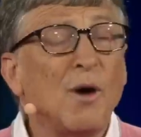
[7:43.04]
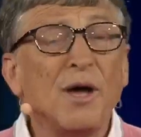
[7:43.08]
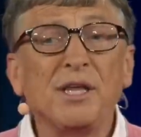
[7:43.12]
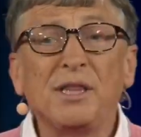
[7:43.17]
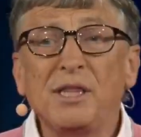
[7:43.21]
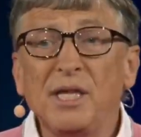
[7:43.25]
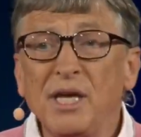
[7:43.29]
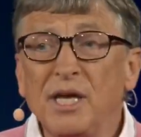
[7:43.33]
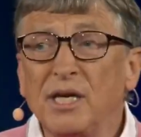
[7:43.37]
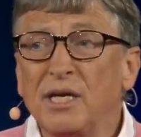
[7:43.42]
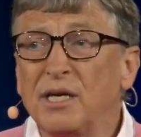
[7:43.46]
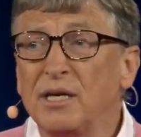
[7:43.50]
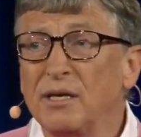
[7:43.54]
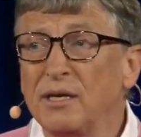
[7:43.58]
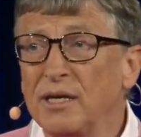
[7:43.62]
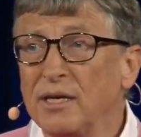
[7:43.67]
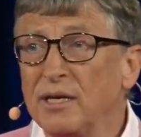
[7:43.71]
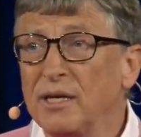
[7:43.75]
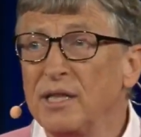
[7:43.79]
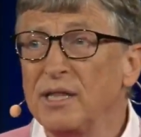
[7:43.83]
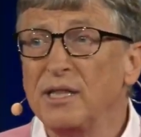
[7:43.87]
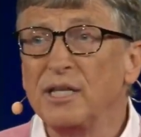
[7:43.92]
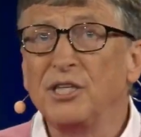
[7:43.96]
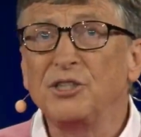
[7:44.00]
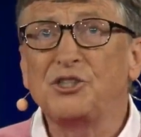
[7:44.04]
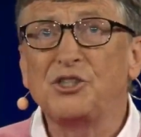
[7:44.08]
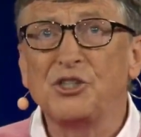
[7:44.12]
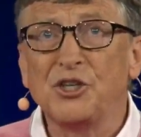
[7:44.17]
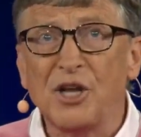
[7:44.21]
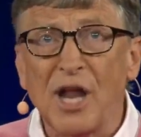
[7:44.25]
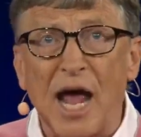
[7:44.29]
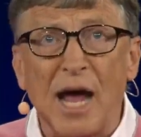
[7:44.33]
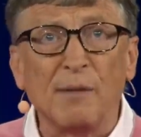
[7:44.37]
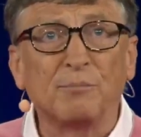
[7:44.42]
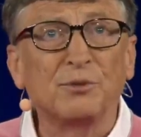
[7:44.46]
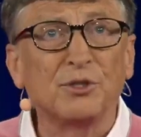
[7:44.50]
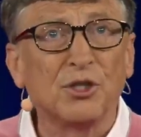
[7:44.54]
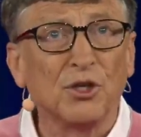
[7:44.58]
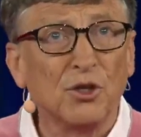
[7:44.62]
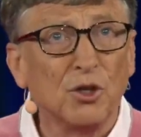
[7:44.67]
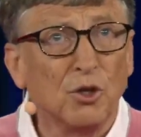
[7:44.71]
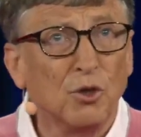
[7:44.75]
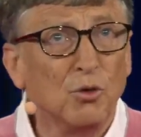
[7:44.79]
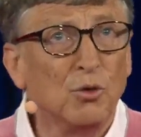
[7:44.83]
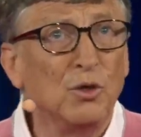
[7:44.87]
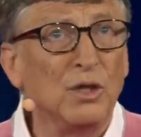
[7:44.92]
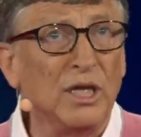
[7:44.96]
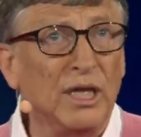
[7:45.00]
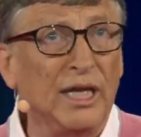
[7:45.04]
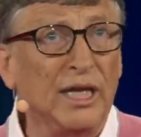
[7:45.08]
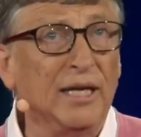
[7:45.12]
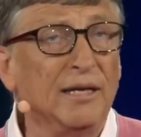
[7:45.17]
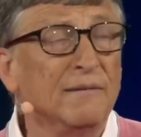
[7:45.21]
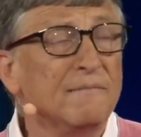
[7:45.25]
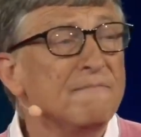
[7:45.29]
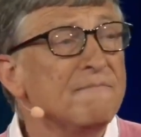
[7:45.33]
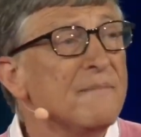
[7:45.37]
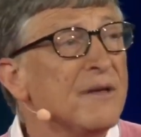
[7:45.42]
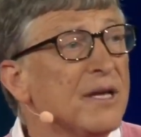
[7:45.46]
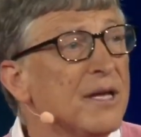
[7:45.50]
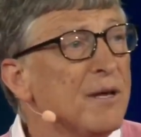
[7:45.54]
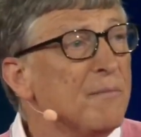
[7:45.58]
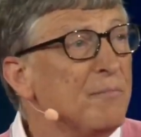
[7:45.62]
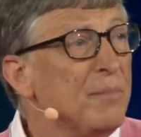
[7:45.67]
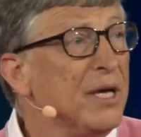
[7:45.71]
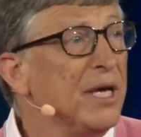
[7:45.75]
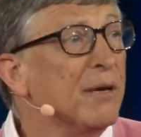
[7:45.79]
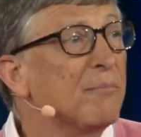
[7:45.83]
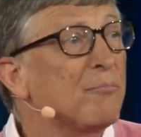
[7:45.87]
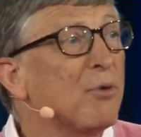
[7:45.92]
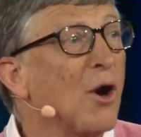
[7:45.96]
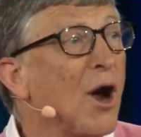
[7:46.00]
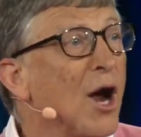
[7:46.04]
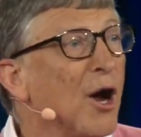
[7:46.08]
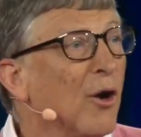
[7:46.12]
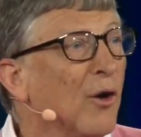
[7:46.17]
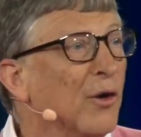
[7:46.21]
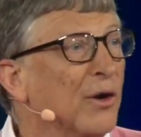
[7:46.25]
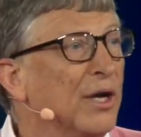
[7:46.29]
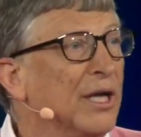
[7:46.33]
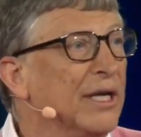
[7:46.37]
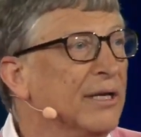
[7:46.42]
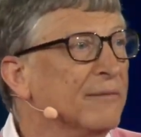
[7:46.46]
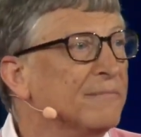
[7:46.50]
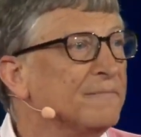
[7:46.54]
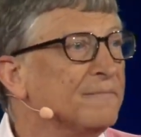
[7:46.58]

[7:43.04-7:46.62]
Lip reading: I think this should absolutely be a priority.